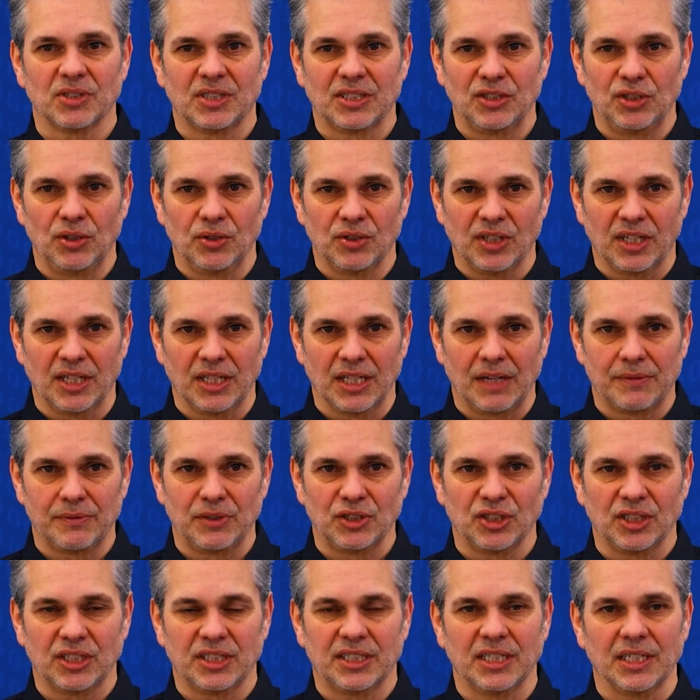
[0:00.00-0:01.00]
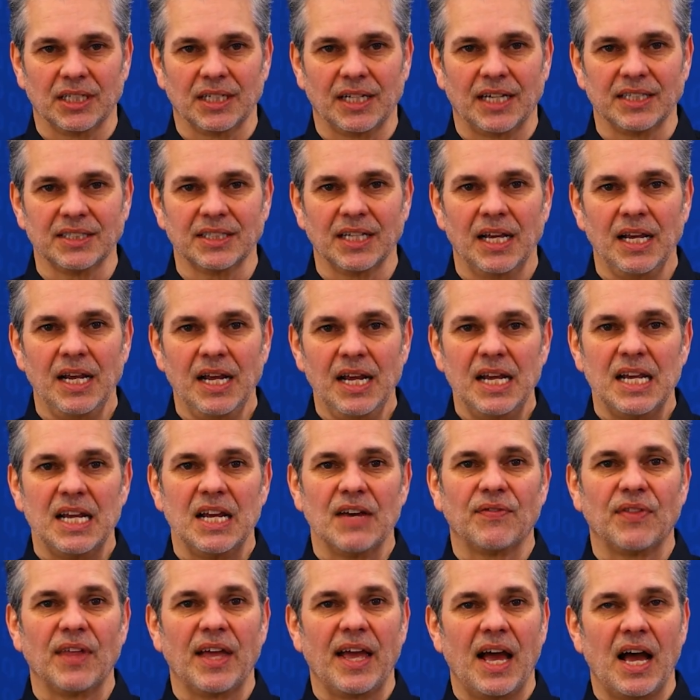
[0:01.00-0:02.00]
of leveraging TLS.
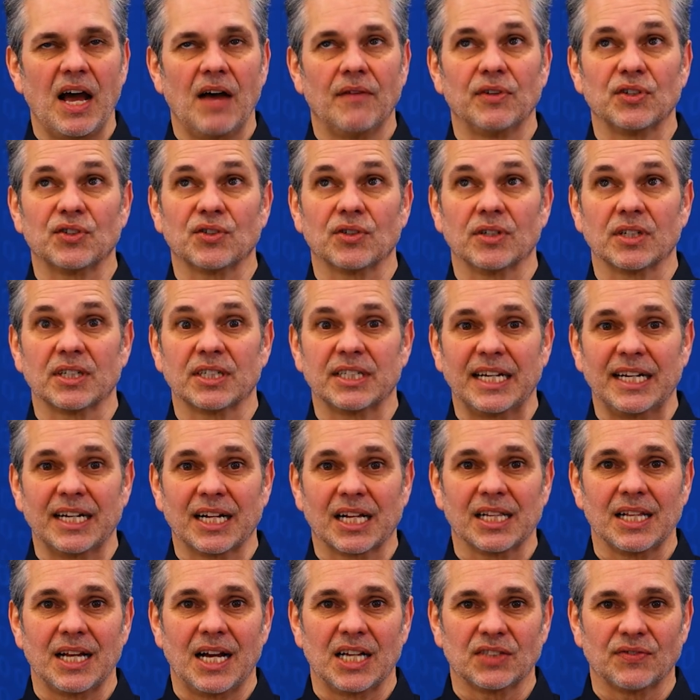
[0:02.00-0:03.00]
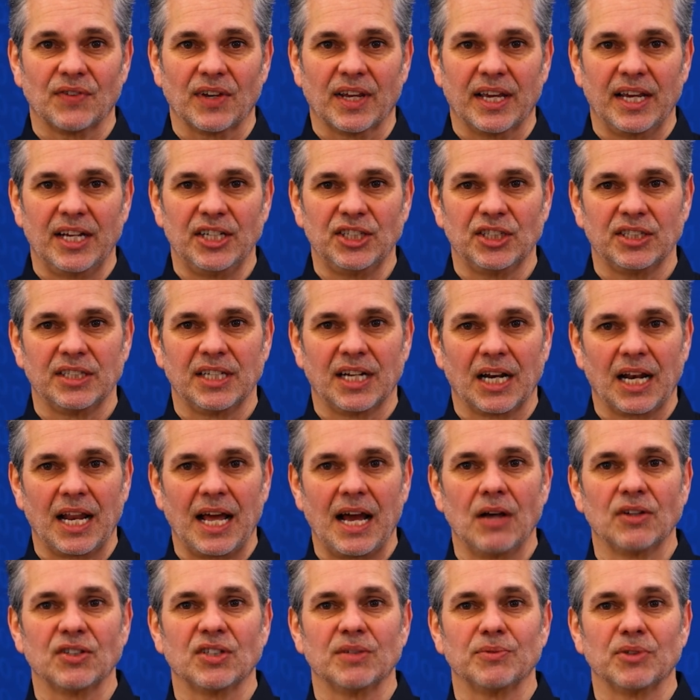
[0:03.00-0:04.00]
If they have a certain data classification that
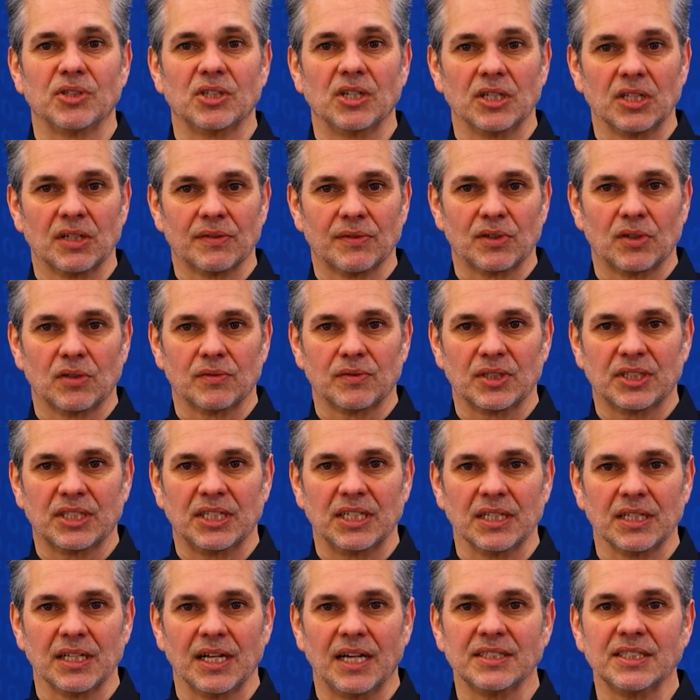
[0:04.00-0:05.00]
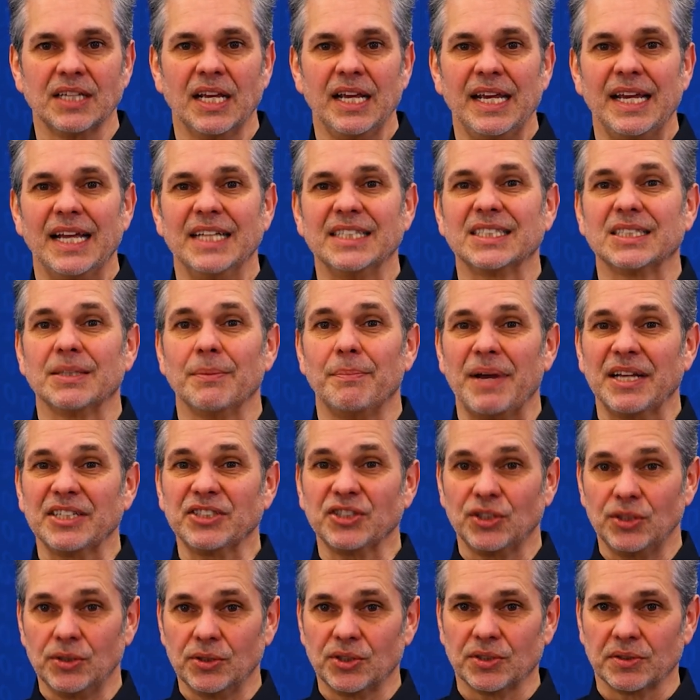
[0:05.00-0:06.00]
allows them to deliver over TLS, it's the
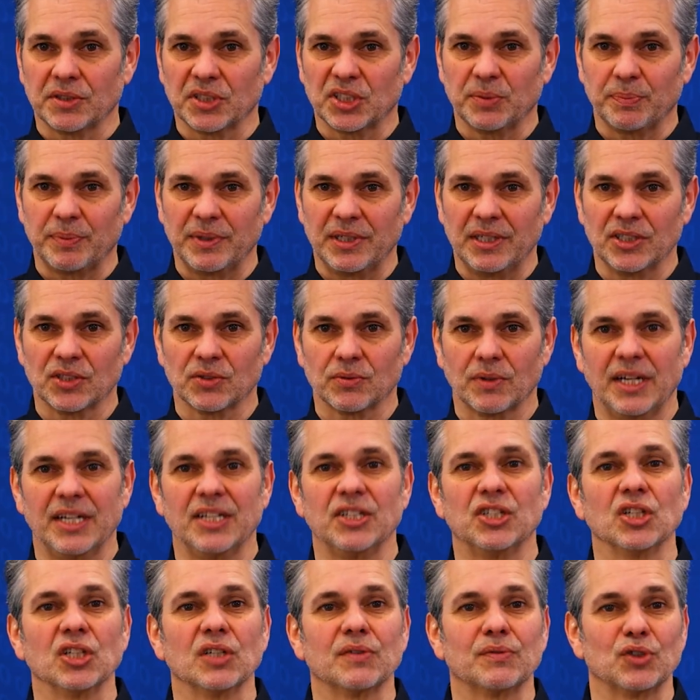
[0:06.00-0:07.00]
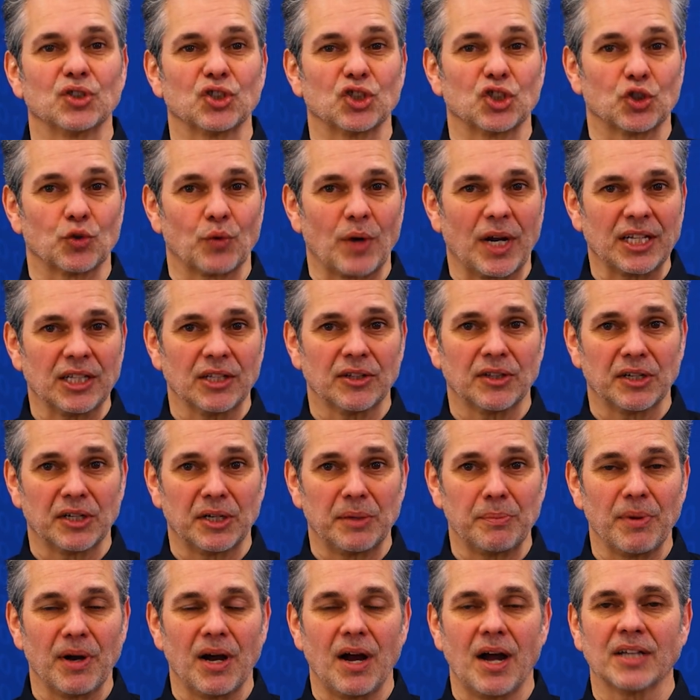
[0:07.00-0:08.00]
best user experience, right? It delivers it directly to the
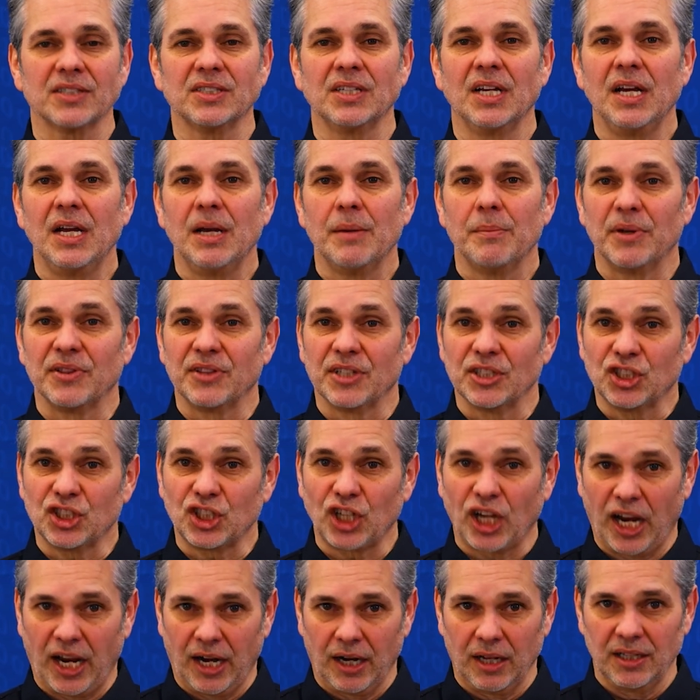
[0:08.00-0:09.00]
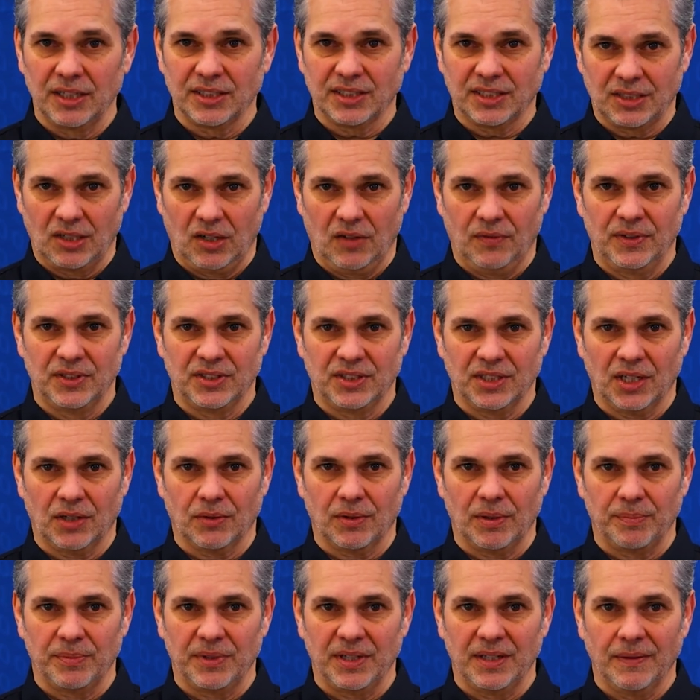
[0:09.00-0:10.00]
inbox, but the channel itself is
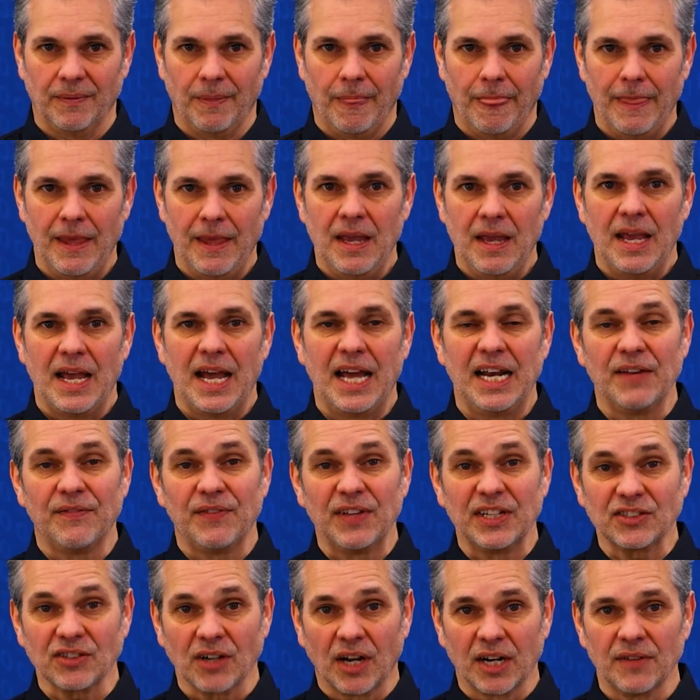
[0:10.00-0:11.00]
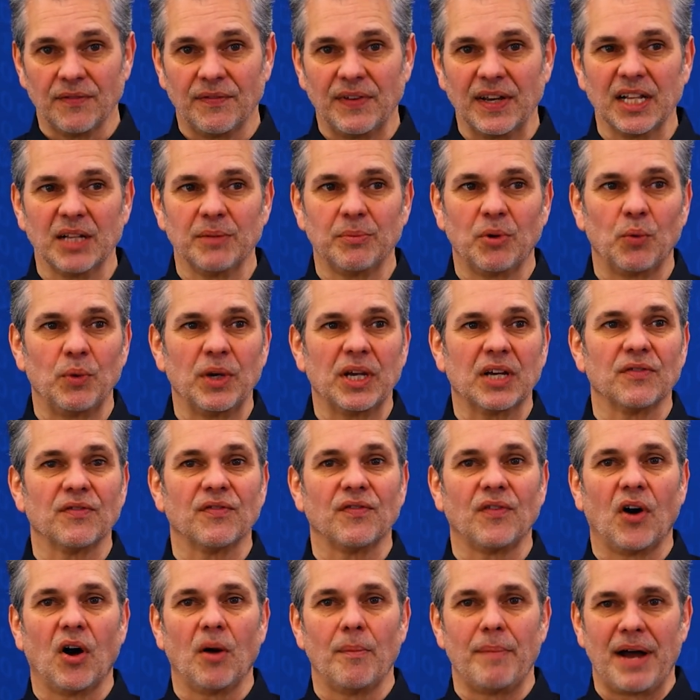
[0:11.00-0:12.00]
encrypted. And if it's unavailable, we can
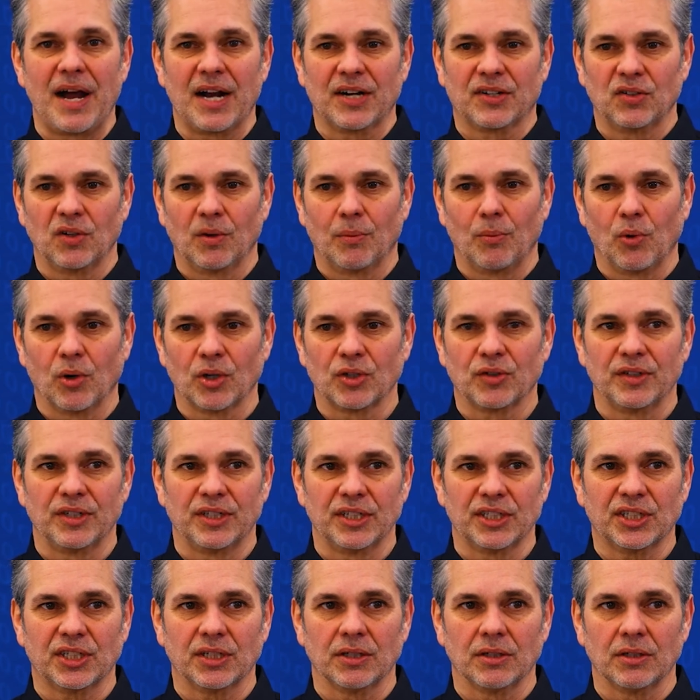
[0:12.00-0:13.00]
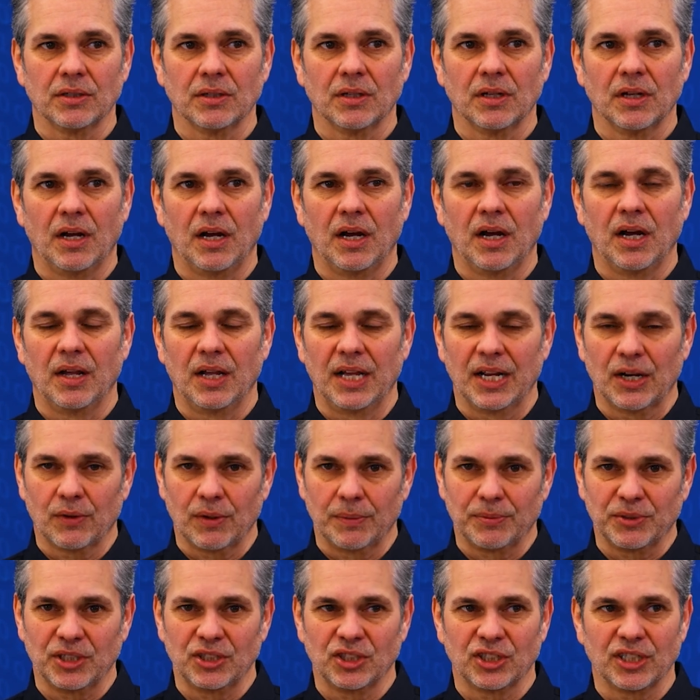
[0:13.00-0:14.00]
fall back to a more traditional
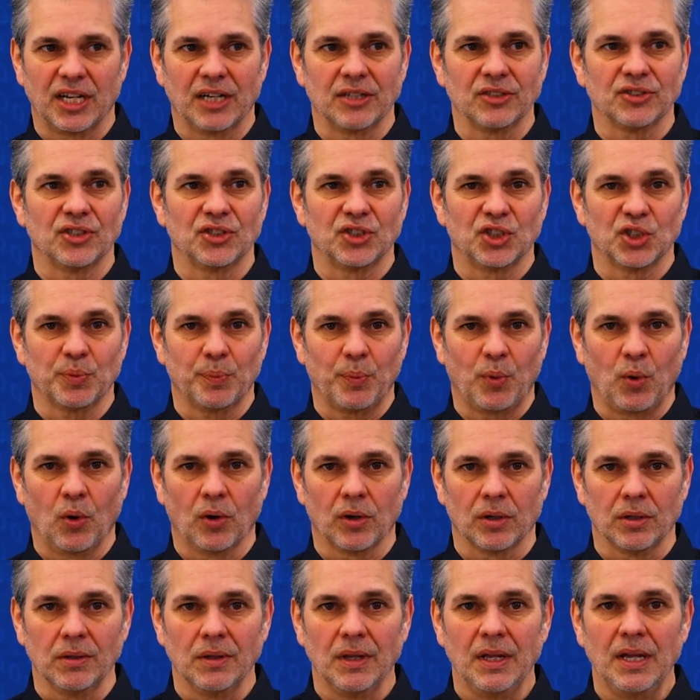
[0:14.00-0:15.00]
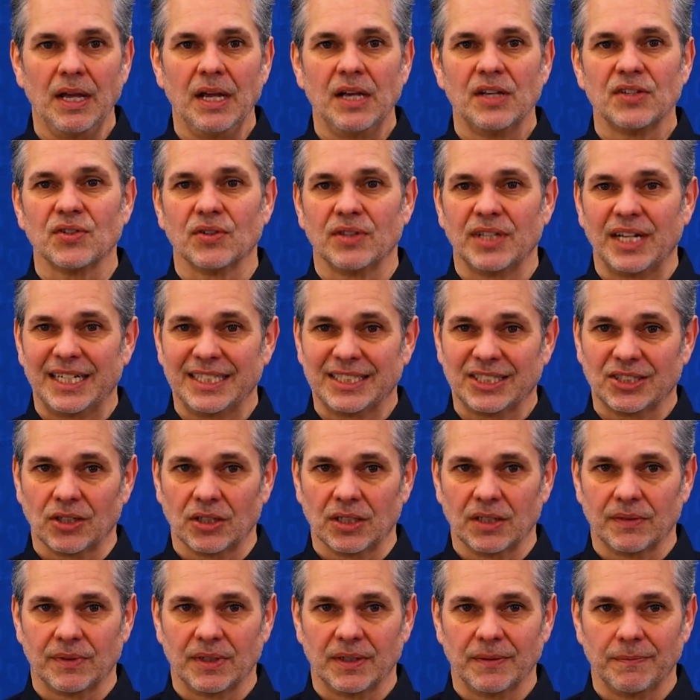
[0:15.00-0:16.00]
encryption channel such as portal so that it's
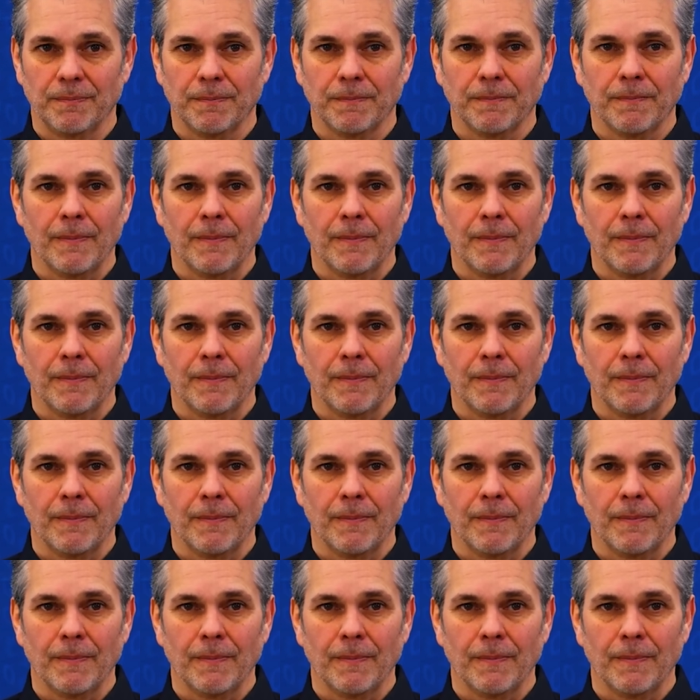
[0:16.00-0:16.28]
delivered.